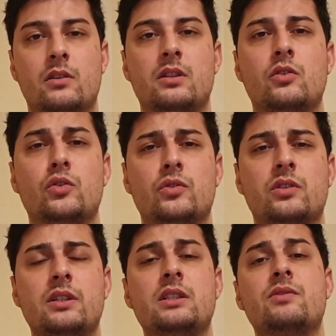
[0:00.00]
So
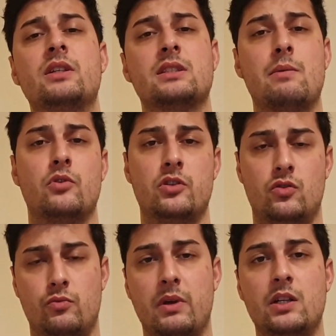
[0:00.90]
these things I'm going
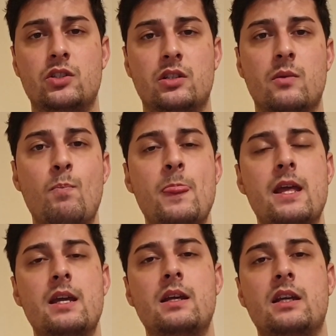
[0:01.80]
to mention,
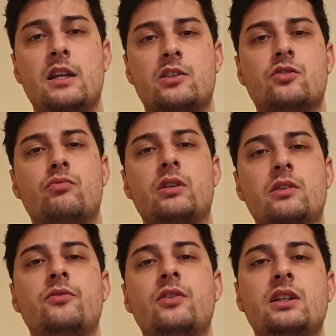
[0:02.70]
it's really
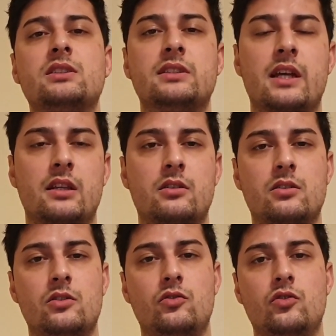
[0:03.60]
things that
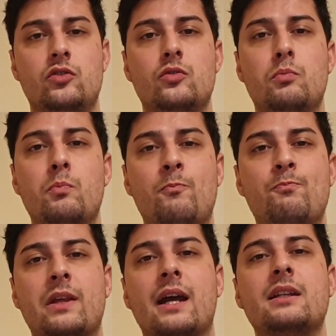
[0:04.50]
you
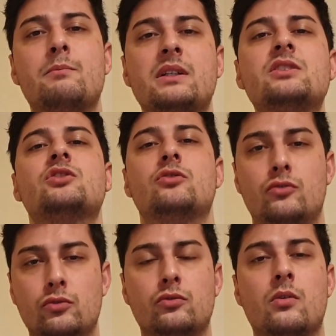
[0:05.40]
kind of must
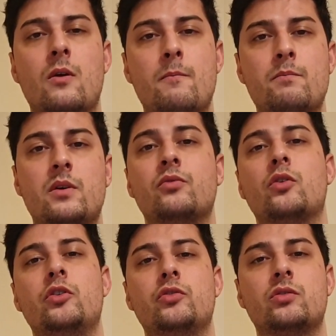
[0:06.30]
do before
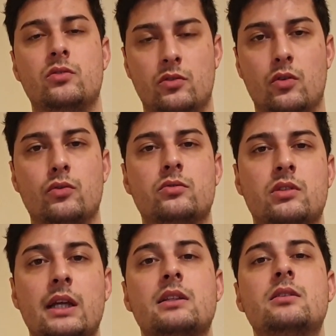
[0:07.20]
you go to
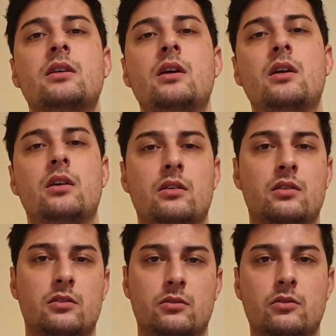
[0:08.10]
that
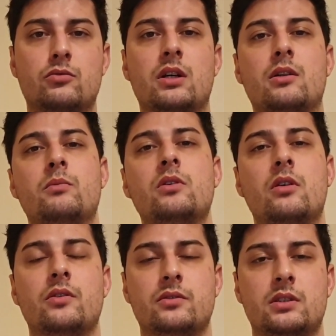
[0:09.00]
realm
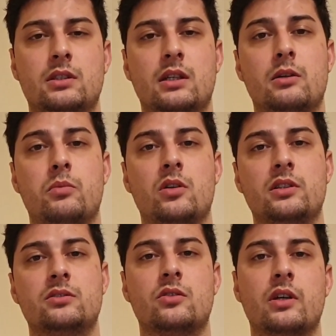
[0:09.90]
of the
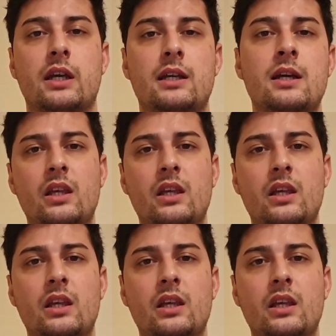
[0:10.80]
anabolics, okay?